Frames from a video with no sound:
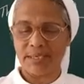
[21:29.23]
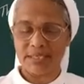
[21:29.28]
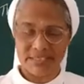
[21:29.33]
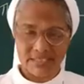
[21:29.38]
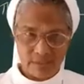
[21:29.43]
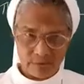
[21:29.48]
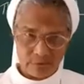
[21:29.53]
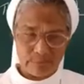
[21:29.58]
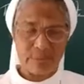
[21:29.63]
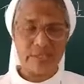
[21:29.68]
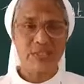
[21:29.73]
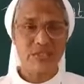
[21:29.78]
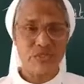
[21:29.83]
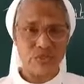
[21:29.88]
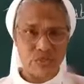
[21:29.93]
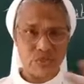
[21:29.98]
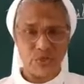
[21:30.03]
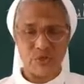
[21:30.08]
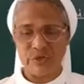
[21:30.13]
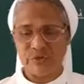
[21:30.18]
Pleasurable
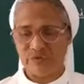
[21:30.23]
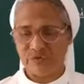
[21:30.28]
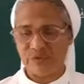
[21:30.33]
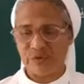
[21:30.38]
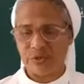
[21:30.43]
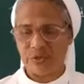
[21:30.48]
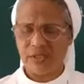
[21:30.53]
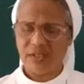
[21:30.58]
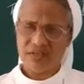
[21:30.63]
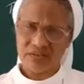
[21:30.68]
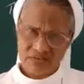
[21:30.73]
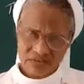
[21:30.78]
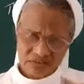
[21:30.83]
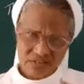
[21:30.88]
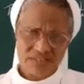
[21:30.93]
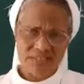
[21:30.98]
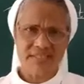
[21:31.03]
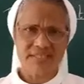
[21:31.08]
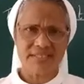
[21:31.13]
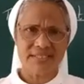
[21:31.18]
means joyful, or
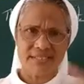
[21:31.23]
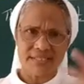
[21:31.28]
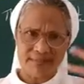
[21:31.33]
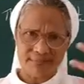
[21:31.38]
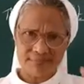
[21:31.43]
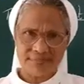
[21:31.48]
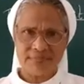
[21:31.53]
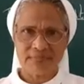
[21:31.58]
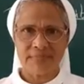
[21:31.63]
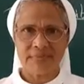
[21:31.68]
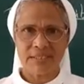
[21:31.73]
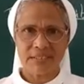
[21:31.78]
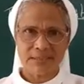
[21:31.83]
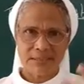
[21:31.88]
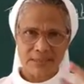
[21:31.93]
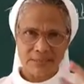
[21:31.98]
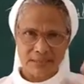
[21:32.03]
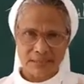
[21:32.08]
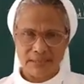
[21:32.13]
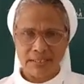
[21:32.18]
it is a
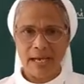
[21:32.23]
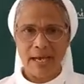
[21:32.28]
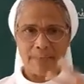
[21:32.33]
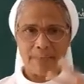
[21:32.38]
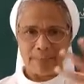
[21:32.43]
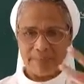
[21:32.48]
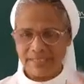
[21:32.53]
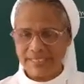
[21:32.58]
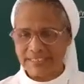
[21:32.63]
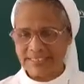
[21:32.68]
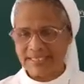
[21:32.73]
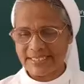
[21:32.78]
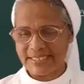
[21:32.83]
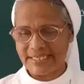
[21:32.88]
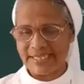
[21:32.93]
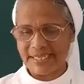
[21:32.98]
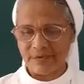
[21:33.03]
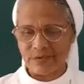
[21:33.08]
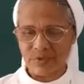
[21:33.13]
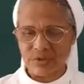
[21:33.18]
happiness
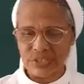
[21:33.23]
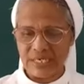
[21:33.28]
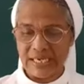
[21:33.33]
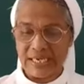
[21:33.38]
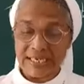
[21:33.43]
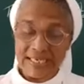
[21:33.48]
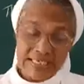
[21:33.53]
it gives.